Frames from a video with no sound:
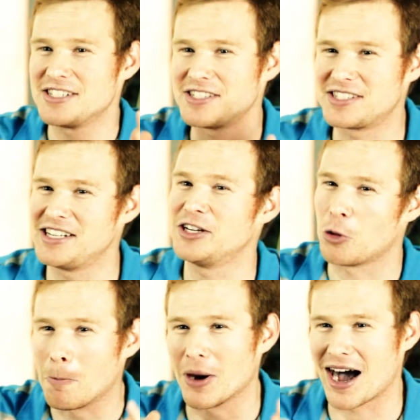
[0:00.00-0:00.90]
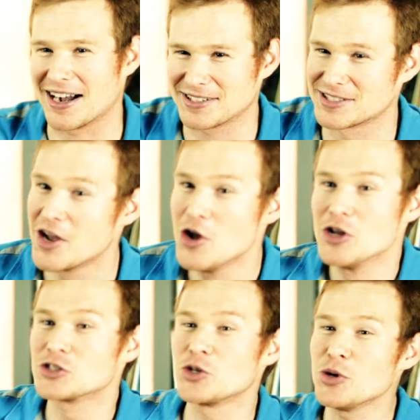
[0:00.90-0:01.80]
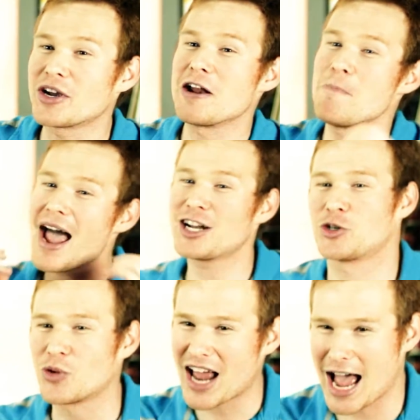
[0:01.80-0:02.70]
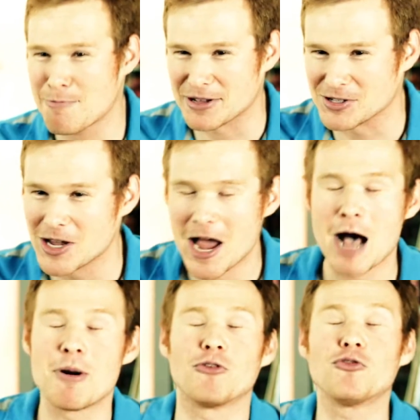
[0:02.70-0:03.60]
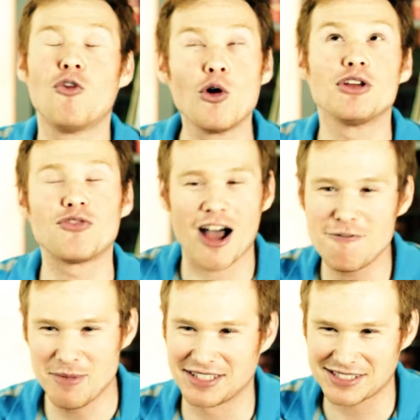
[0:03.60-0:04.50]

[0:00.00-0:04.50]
steel box. So you can imagine what happens about 45 minutes